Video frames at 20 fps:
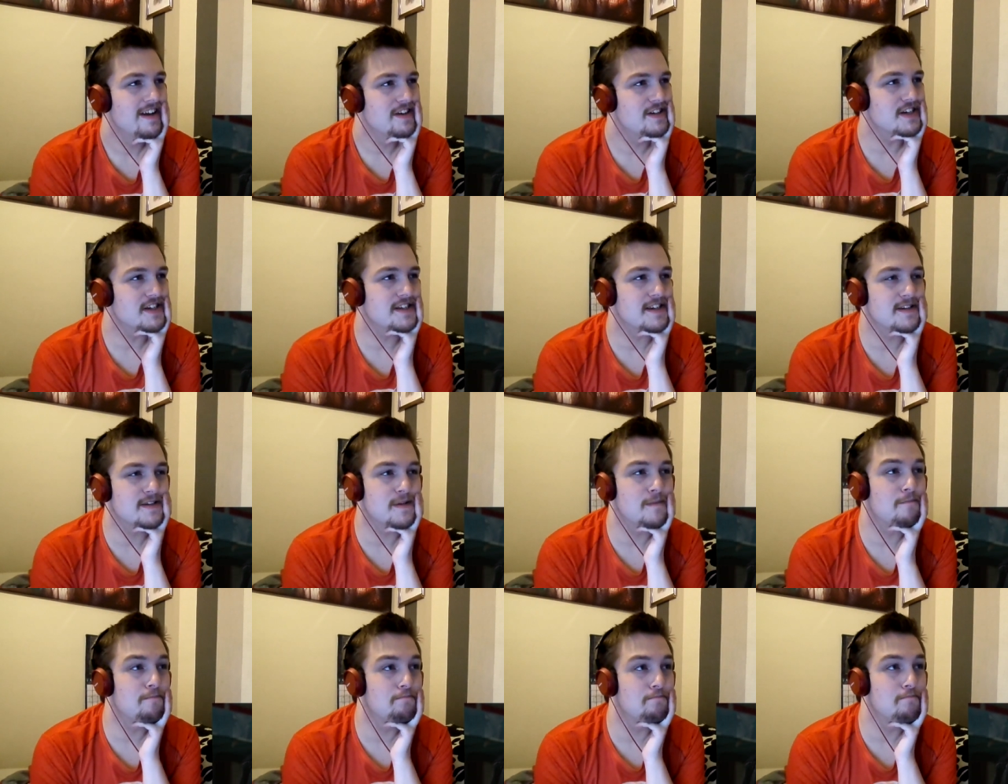Just as
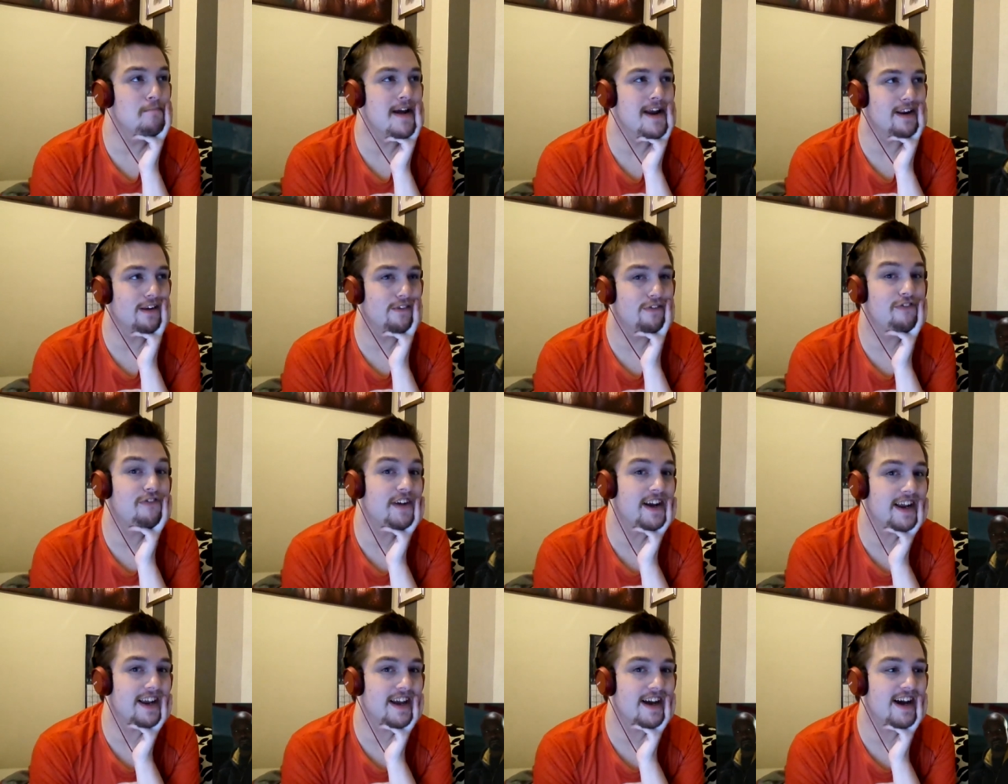a middle
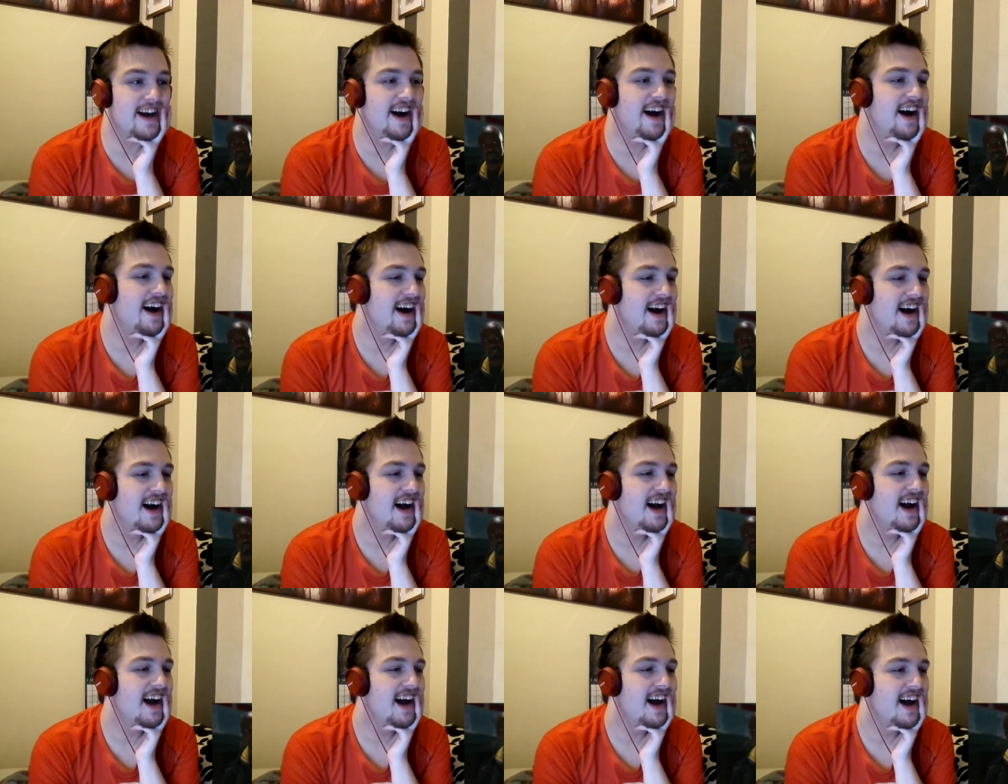finger.
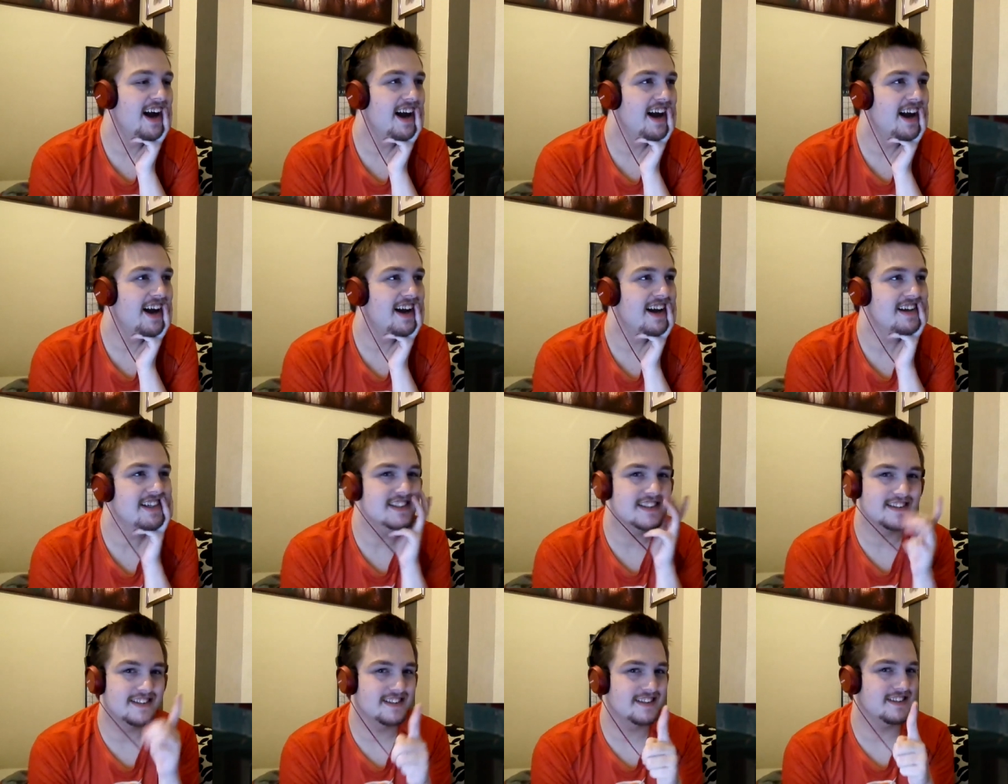
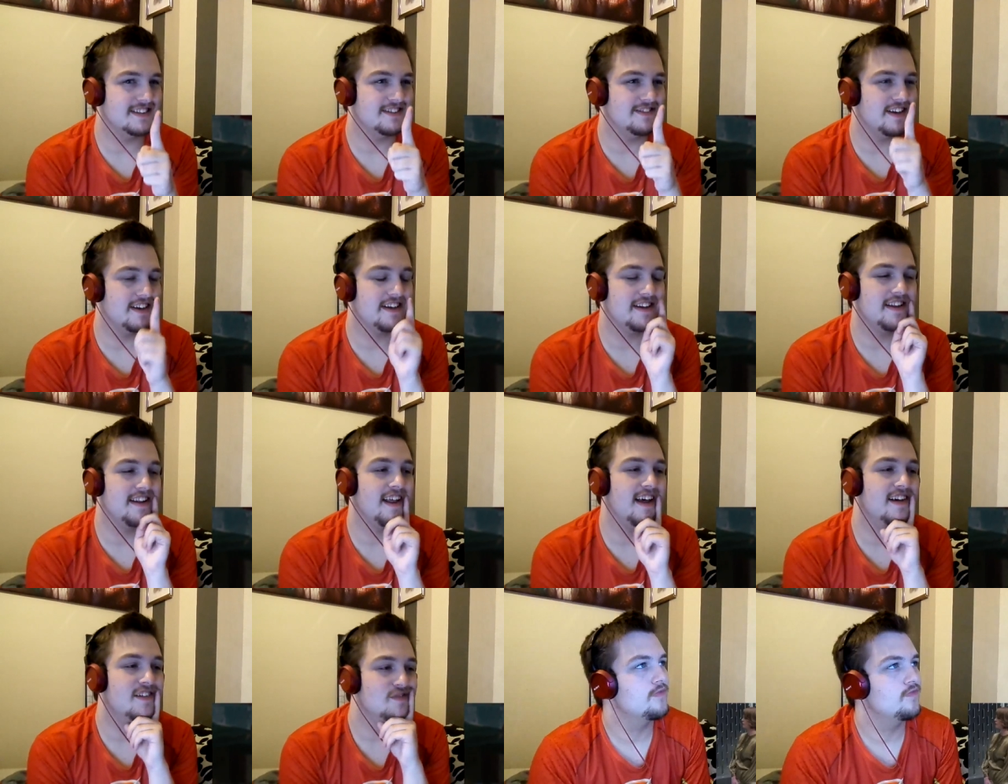See what did
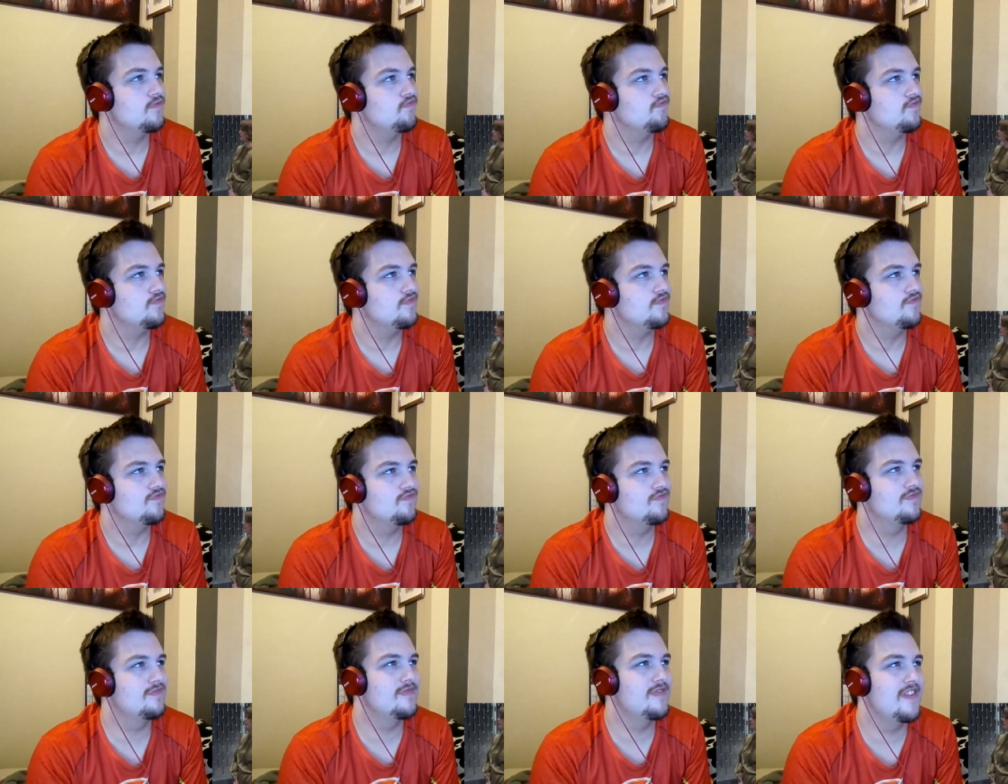that. Friends.
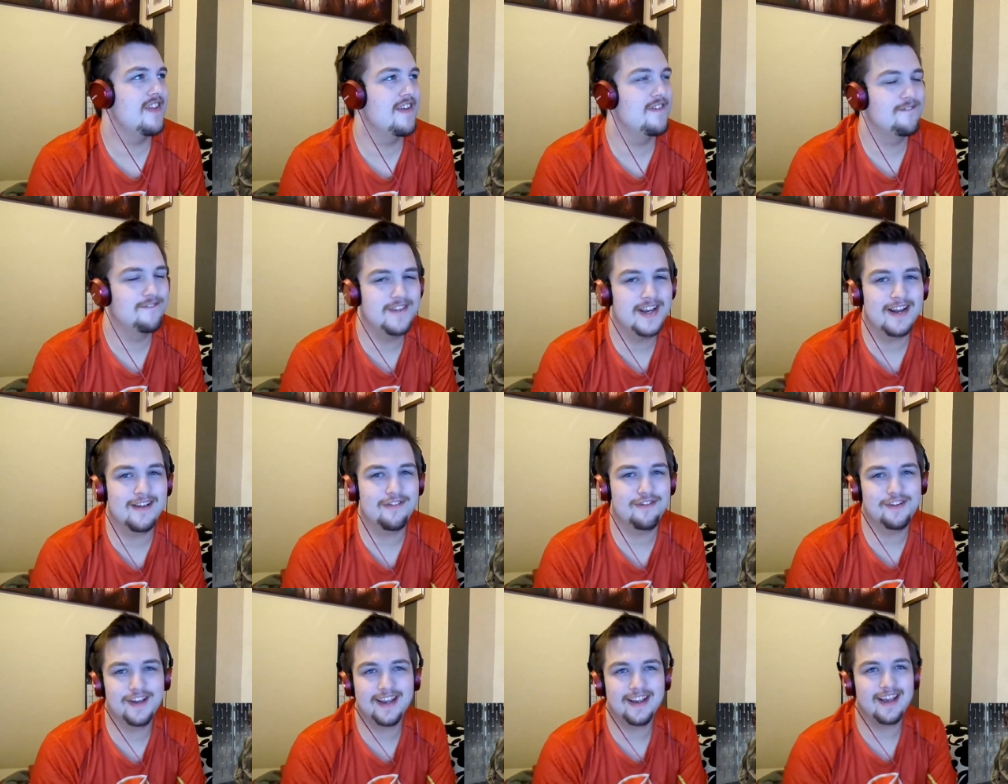
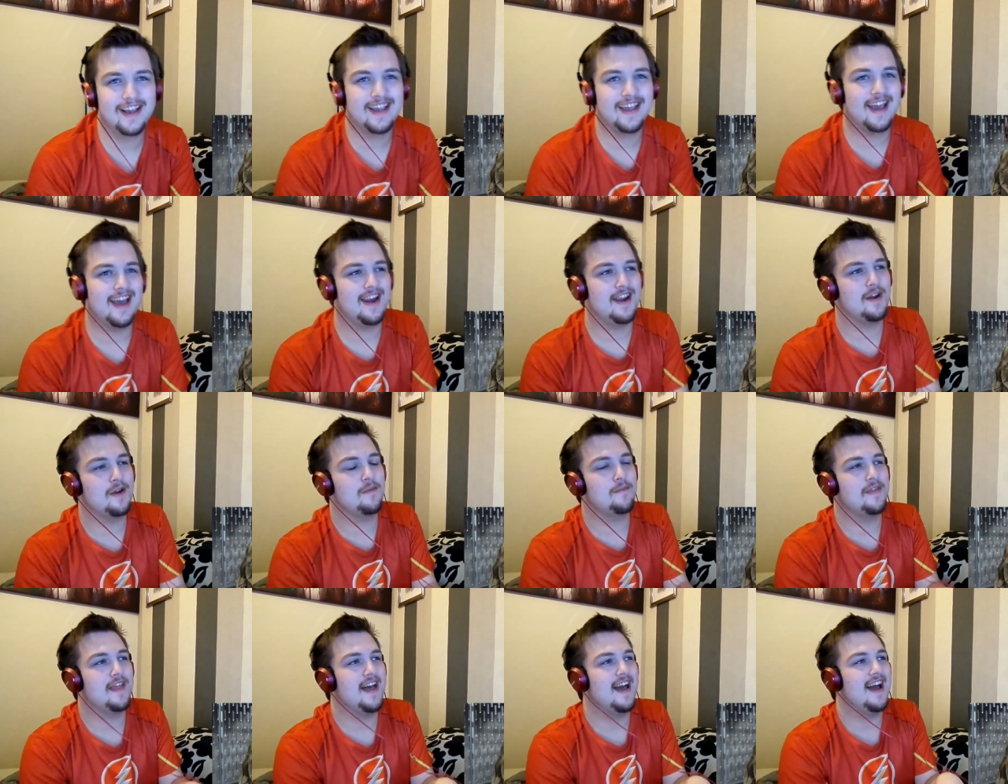Middle finger, get it
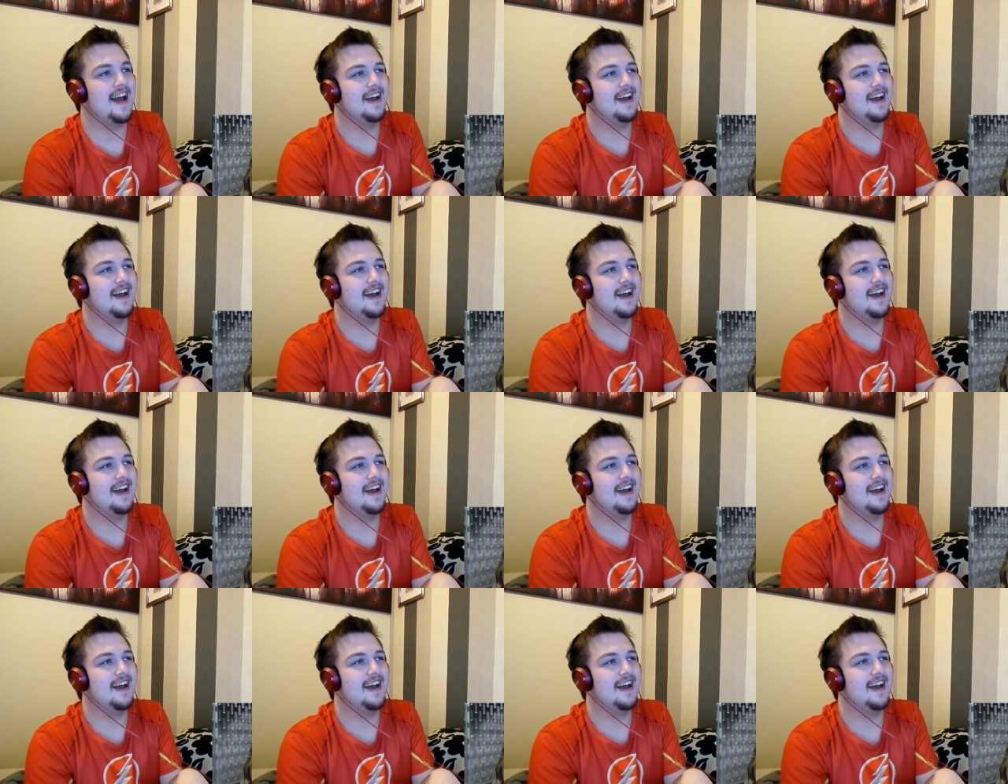up there.